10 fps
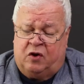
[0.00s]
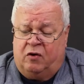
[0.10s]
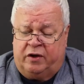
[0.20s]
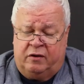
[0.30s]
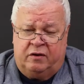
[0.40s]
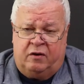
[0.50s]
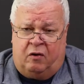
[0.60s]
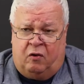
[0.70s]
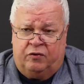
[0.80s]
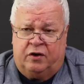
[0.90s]
token,
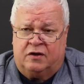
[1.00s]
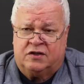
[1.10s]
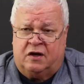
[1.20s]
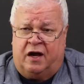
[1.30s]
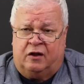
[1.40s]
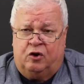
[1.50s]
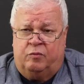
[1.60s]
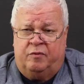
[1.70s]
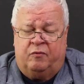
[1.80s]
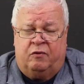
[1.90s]
hold it on the side a little
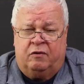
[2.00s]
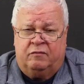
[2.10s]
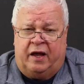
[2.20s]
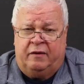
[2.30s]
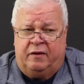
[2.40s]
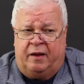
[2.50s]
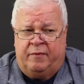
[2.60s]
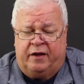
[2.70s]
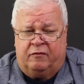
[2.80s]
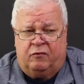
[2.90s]
bit more and
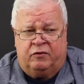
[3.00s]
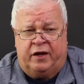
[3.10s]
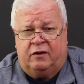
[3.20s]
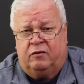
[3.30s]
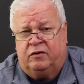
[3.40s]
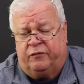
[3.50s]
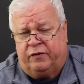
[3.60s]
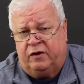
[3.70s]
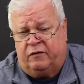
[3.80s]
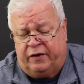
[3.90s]
make it rotate a little
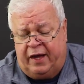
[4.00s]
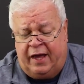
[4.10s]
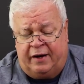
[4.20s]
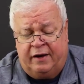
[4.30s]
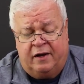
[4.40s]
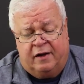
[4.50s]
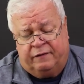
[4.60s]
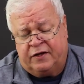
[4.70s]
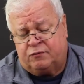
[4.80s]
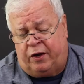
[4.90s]
differently off your hand.
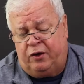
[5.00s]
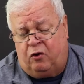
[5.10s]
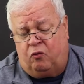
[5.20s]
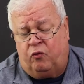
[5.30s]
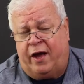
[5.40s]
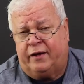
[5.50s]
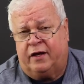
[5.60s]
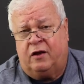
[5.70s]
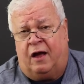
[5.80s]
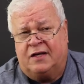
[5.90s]
This way you'll
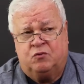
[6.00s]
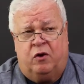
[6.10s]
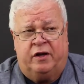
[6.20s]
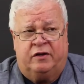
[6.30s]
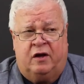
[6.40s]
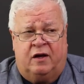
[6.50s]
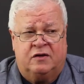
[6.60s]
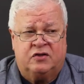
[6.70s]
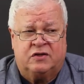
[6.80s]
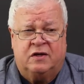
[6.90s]
recognize what it
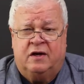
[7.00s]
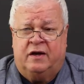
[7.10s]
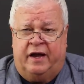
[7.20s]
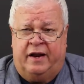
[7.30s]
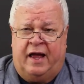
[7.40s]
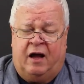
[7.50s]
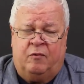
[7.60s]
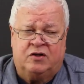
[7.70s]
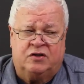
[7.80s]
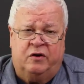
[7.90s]
does and how
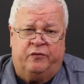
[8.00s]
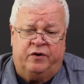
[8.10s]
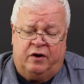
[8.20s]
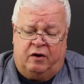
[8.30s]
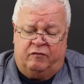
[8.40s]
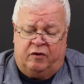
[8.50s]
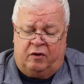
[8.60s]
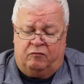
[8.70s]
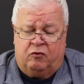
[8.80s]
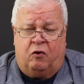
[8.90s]
much different of
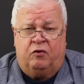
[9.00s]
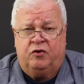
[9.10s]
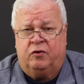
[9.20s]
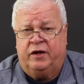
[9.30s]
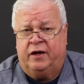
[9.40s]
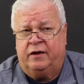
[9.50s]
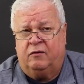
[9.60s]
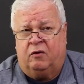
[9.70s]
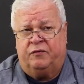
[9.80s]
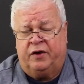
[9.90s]
a roll you'll get
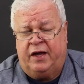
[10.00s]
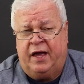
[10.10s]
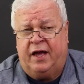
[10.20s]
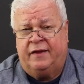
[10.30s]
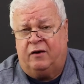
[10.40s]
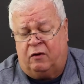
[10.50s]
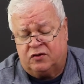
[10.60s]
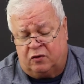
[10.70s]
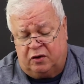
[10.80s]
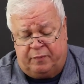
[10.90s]
off your hand, and
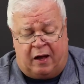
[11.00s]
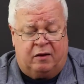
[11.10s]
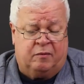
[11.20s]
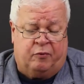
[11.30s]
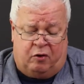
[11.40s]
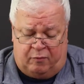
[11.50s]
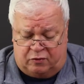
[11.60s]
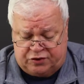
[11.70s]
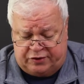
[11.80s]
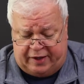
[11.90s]
also the ball
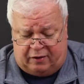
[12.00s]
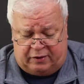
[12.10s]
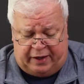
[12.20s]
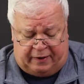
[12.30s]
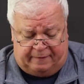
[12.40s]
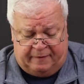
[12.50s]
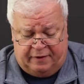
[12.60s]
motion down lane.